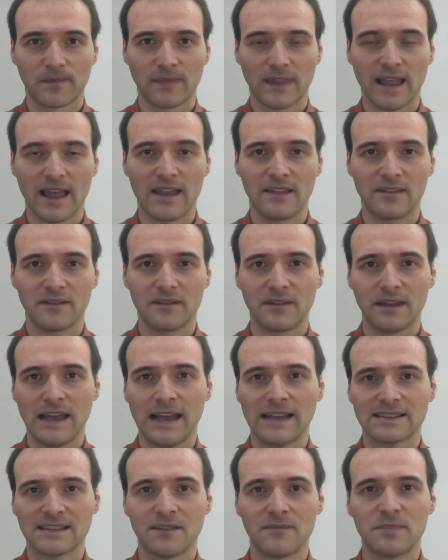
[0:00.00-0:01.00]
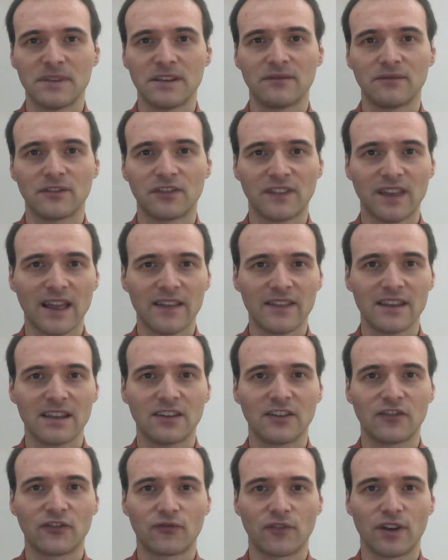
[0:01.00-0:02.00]
And as I've been studying
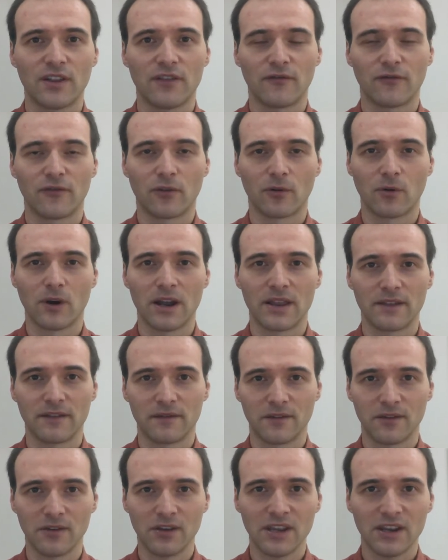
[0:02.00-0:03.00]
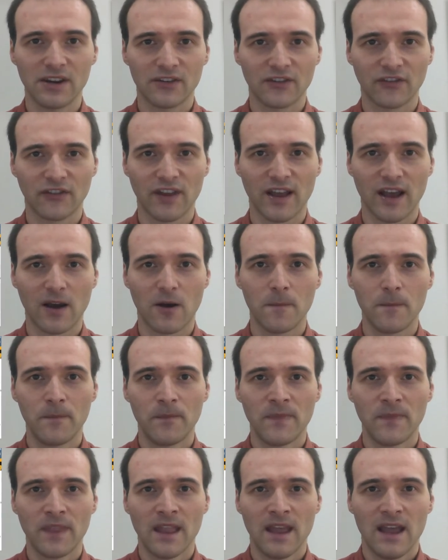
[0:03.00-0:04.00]
this trend for quite a few years now,
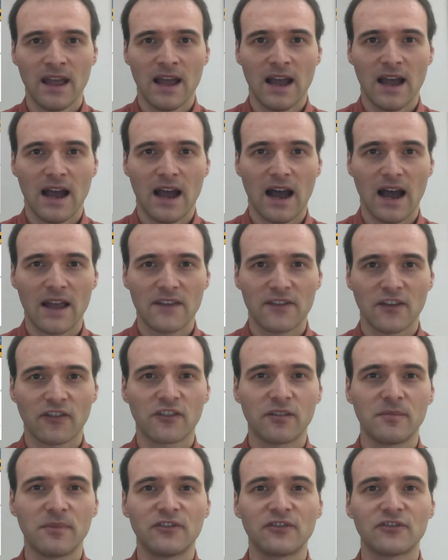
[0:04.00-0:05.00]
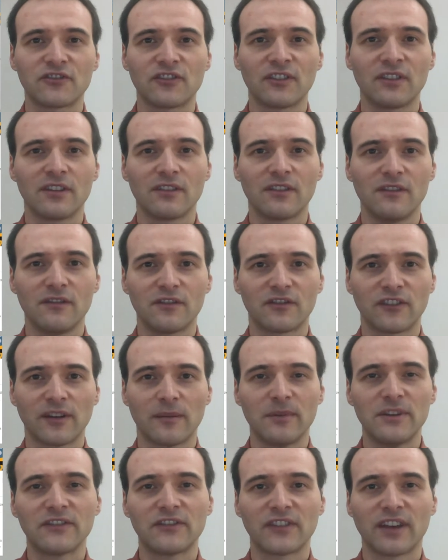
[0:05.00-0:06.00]
I thought it'd be interesting to give you
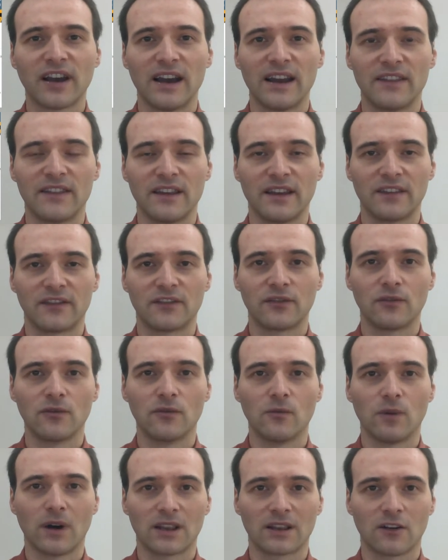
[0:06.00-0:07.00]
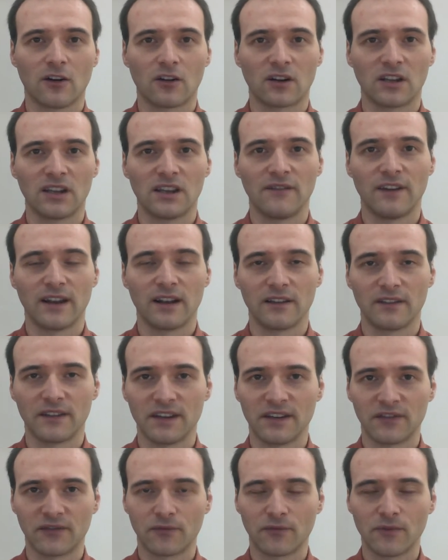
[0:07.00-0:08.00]
some insight as to what cognitive
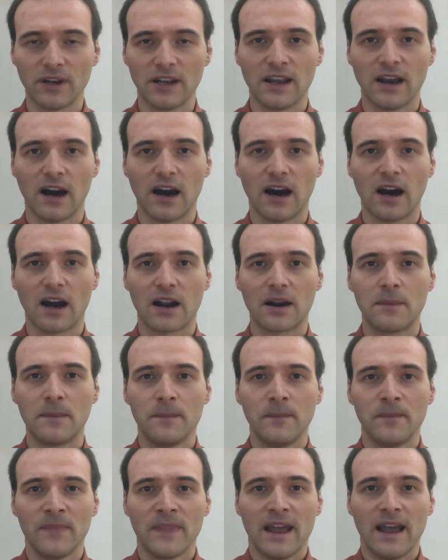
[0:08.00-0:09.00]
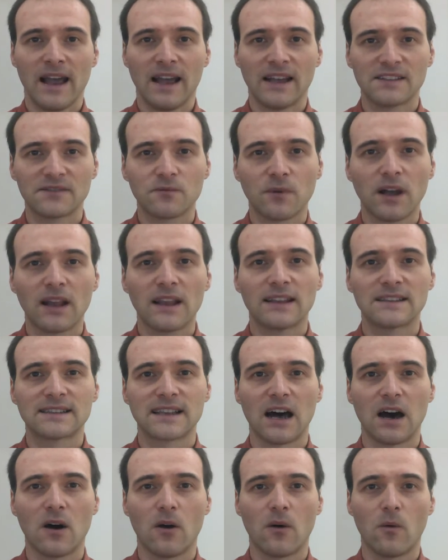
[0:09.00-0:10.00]
analytics really are, as well as
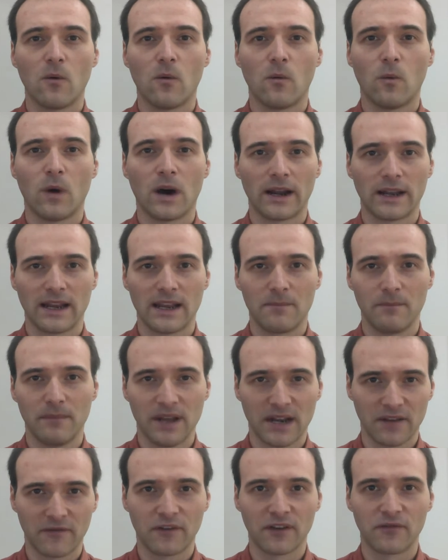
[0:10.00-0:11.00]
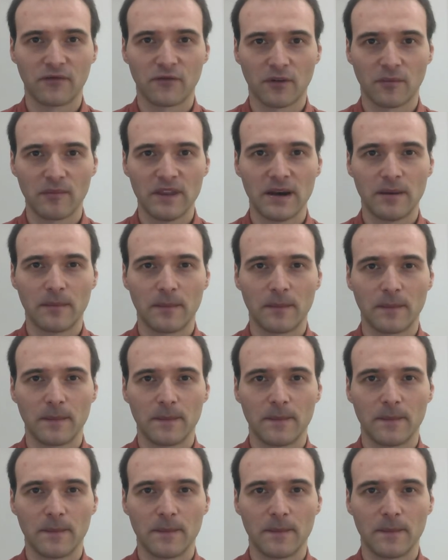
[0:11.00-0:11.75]
how one can benefit from them.